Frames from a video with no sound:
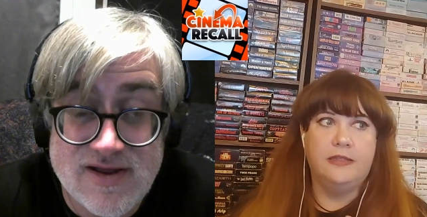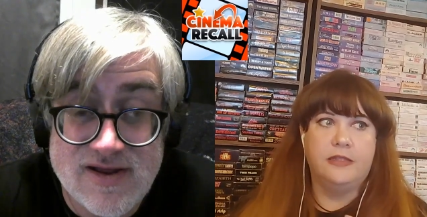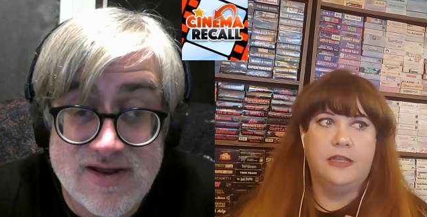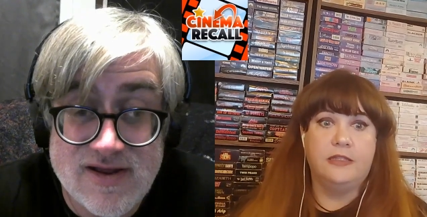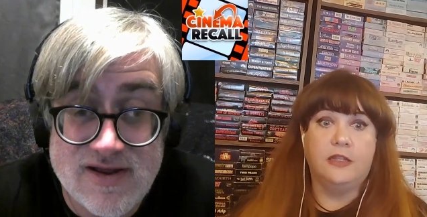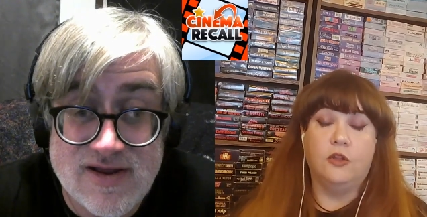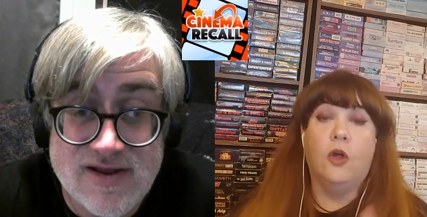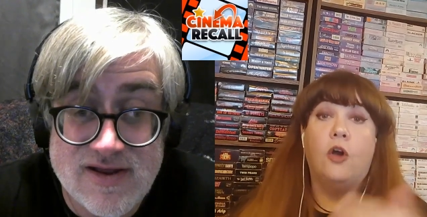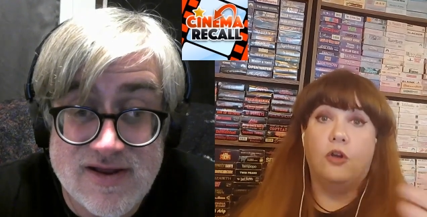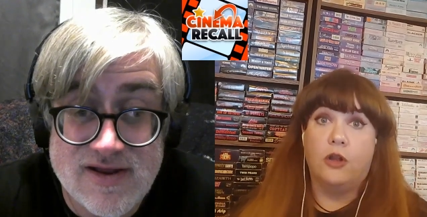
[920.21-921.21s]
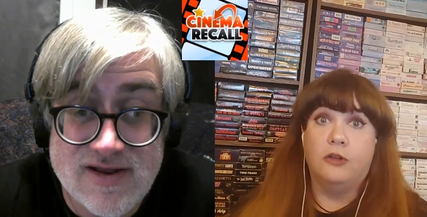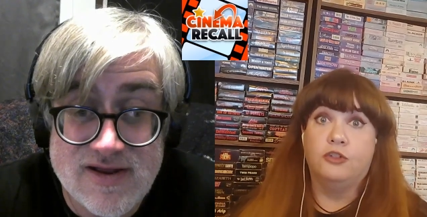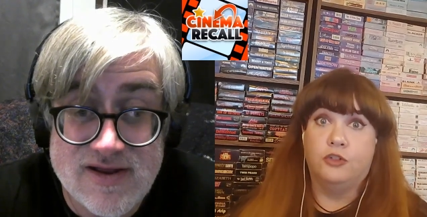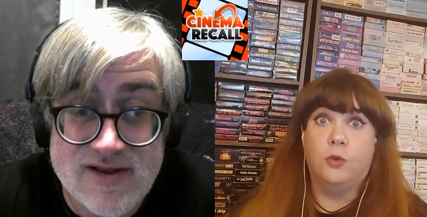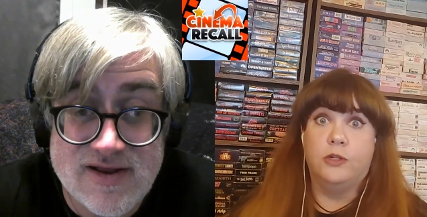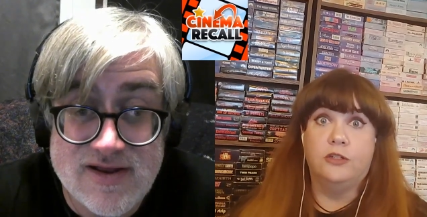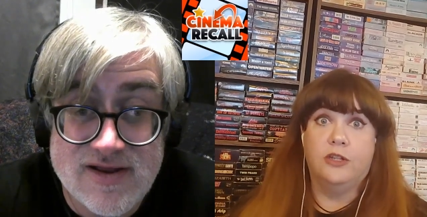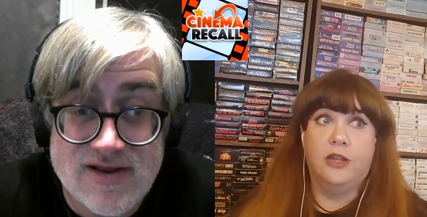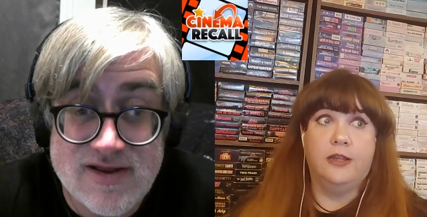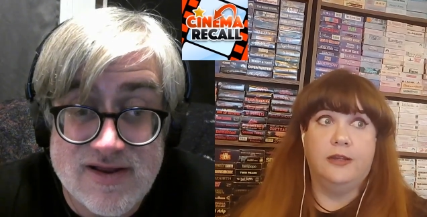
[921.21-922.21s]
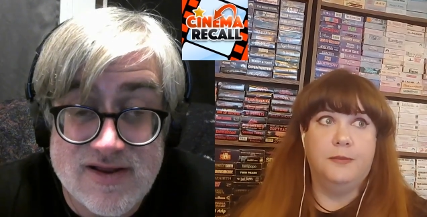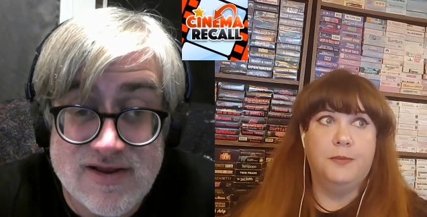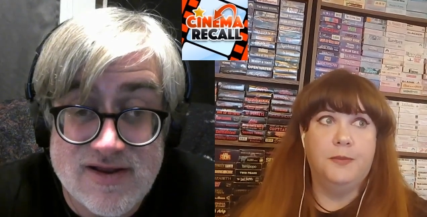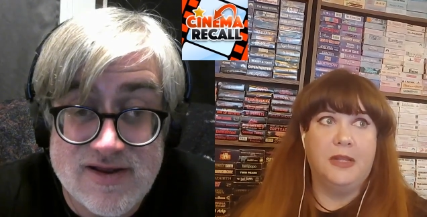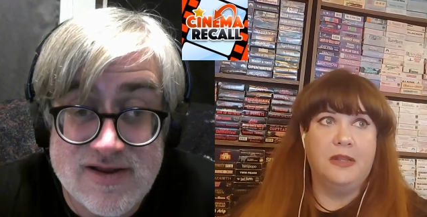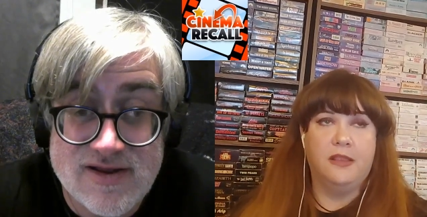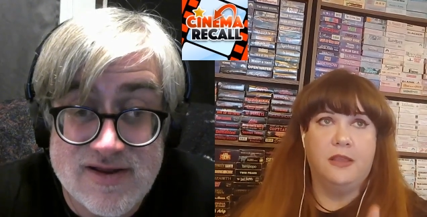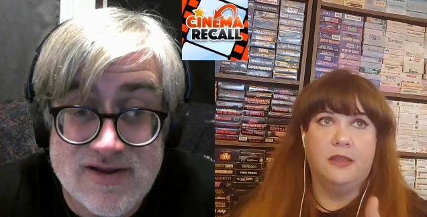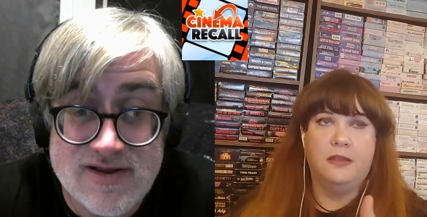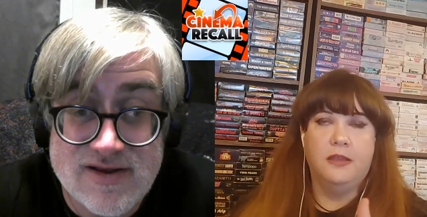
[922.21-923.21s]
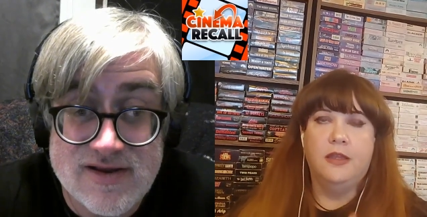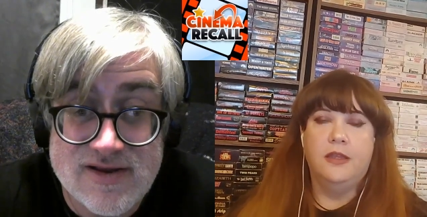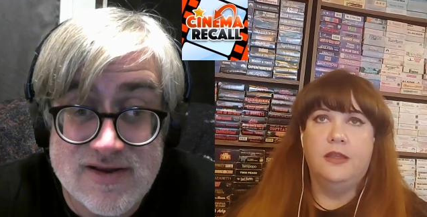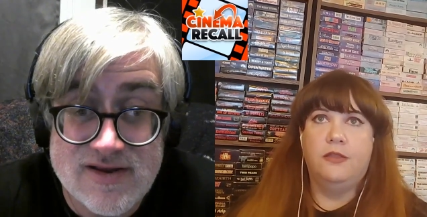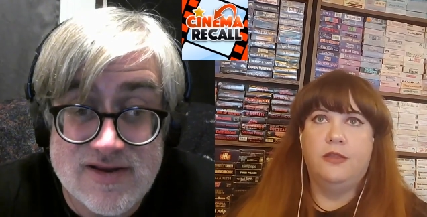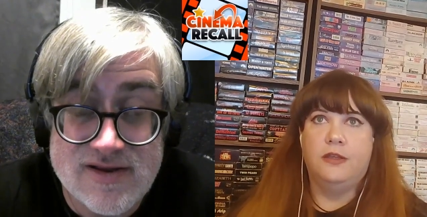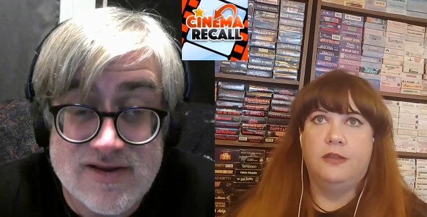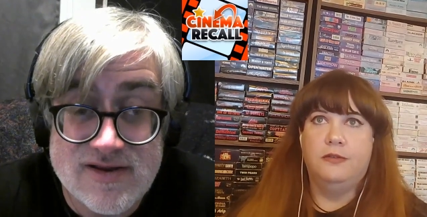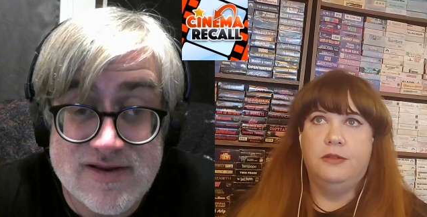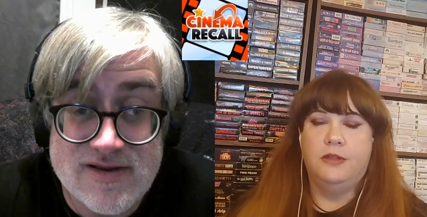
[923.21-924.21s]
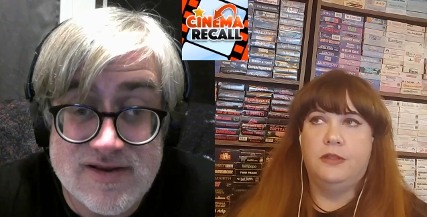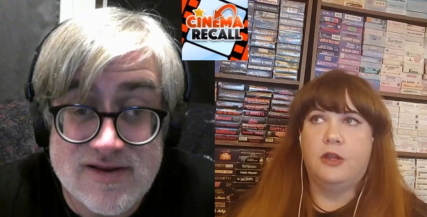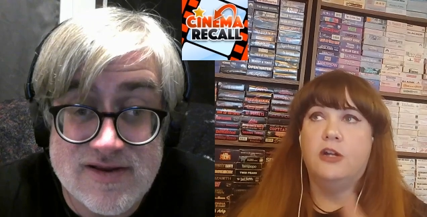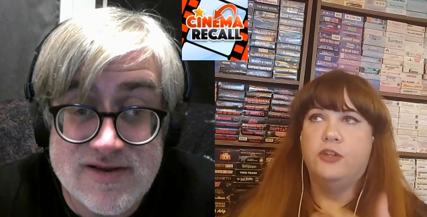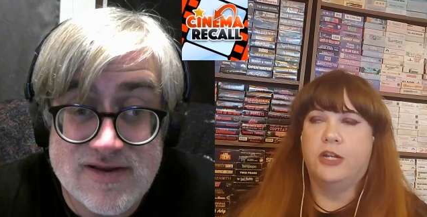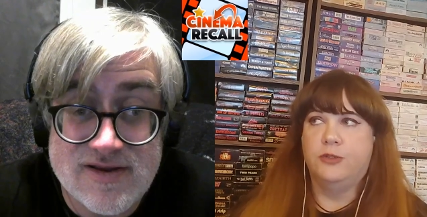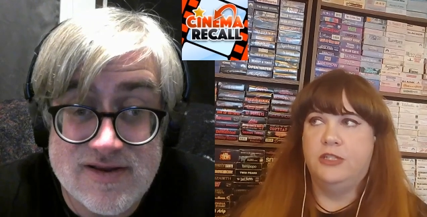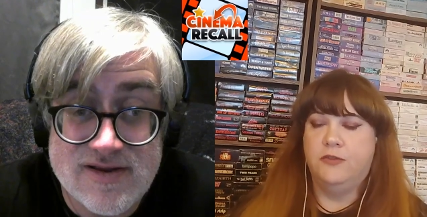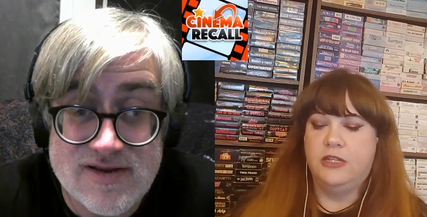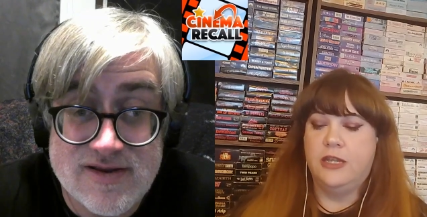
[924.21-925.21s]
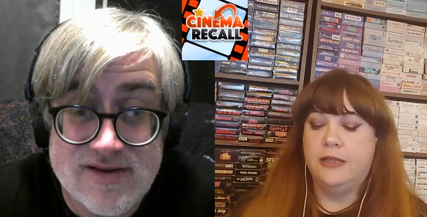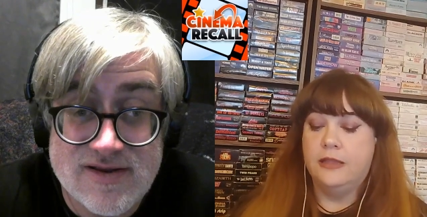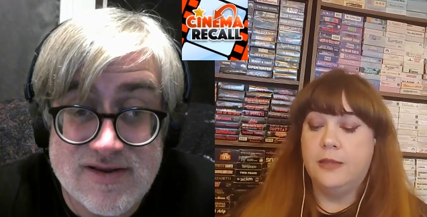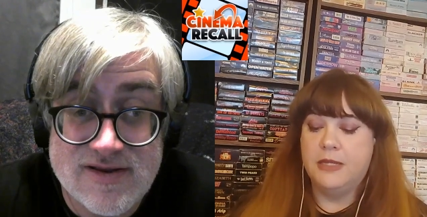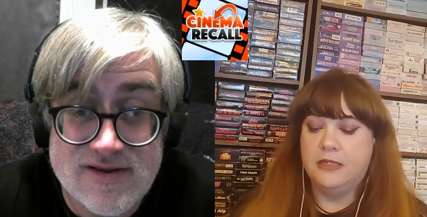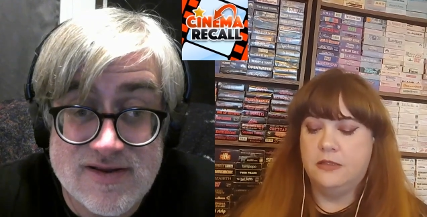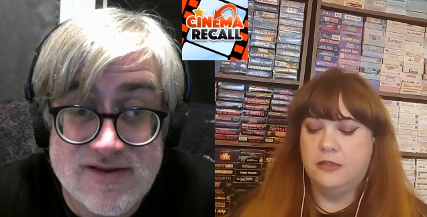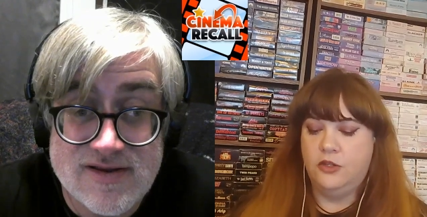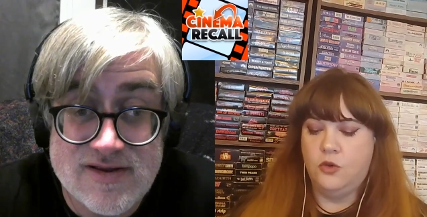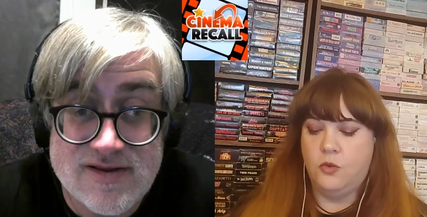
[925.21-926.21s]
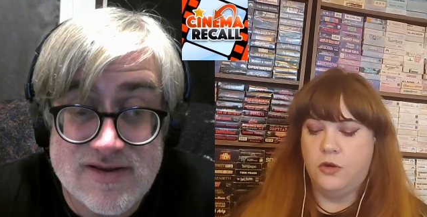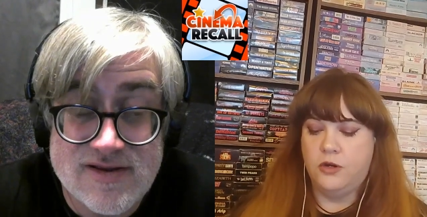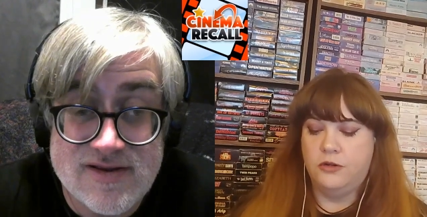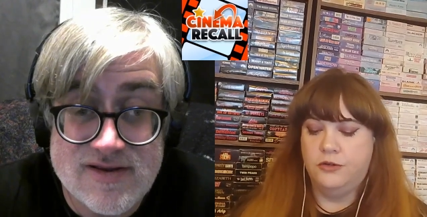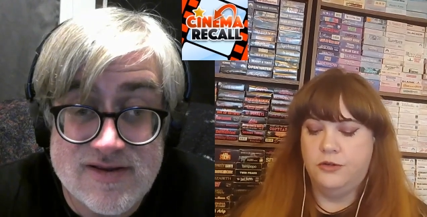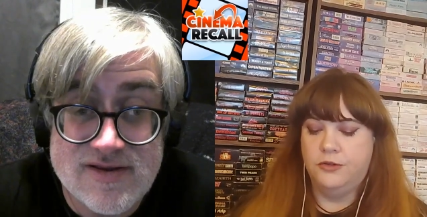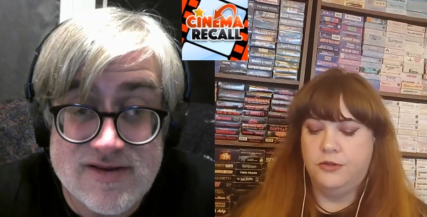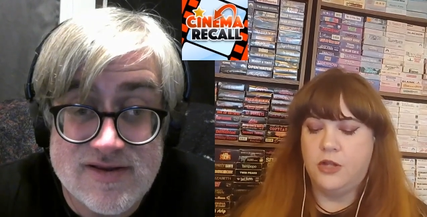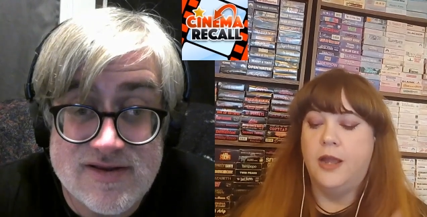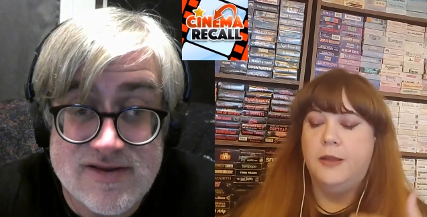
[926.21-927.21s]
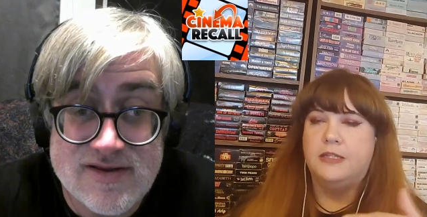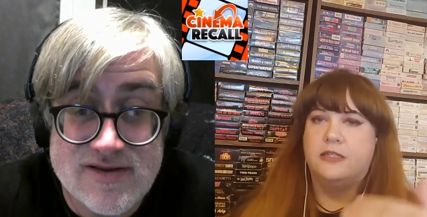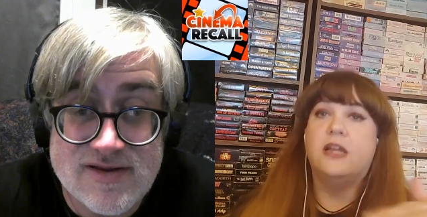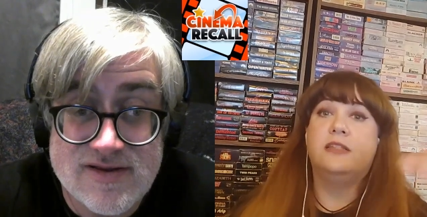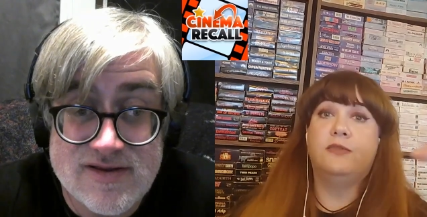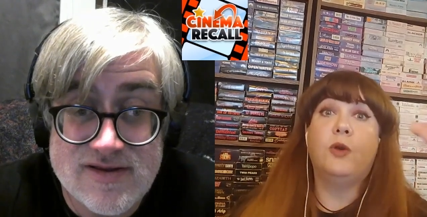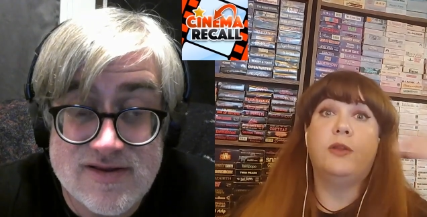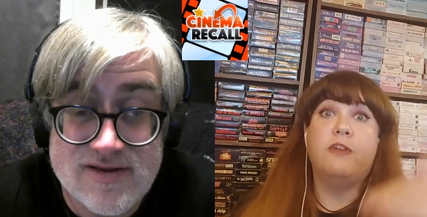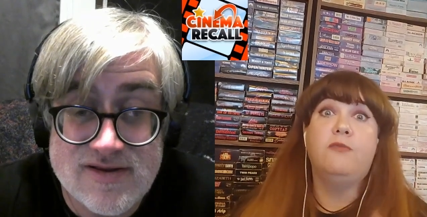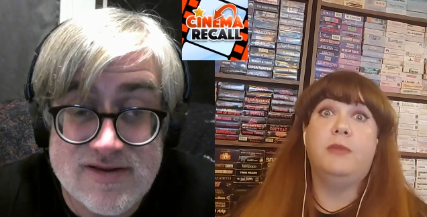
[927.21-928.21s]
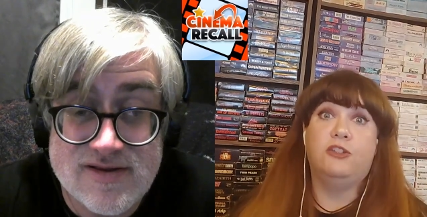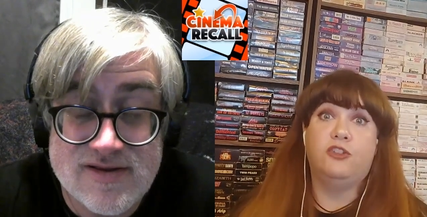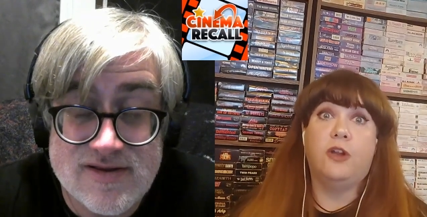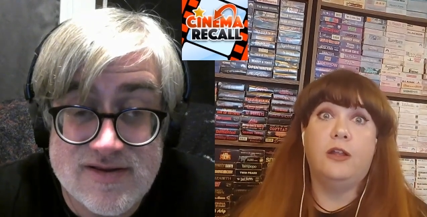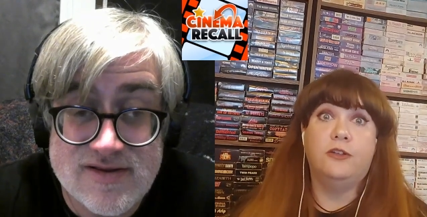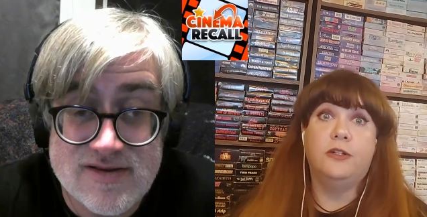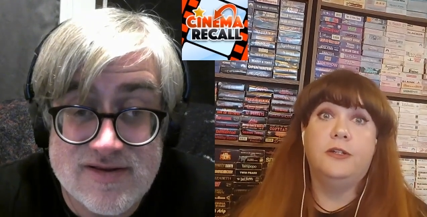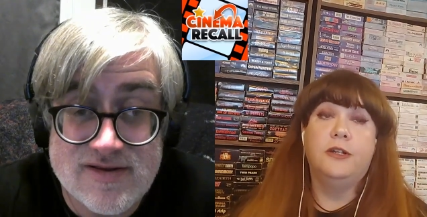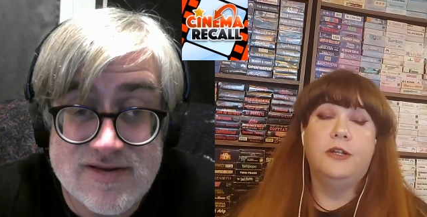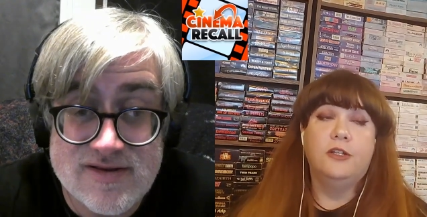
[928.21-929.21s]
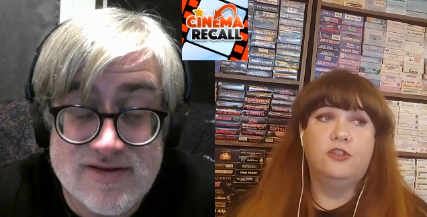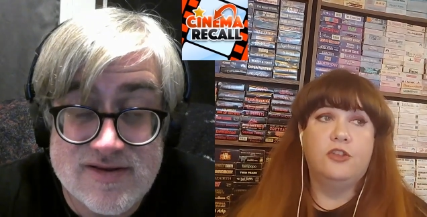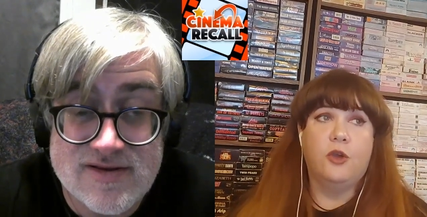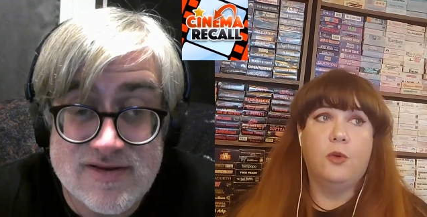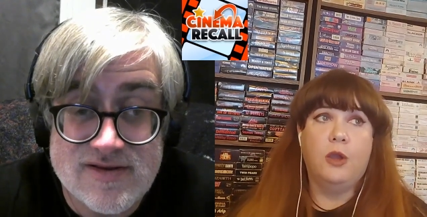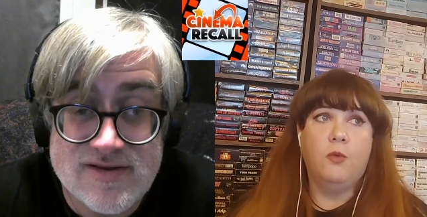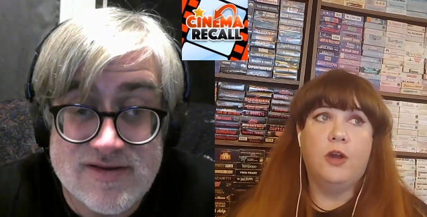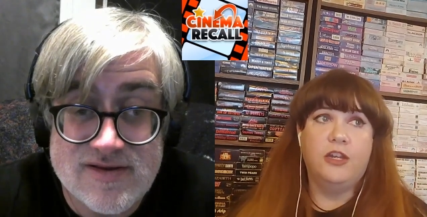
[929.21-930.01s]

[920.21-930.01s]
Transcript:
Speaker 1: is, is a long short. Um, but the, the, the contract with Stephen King limits your time. It's, t- it's 45 minutes or under. So I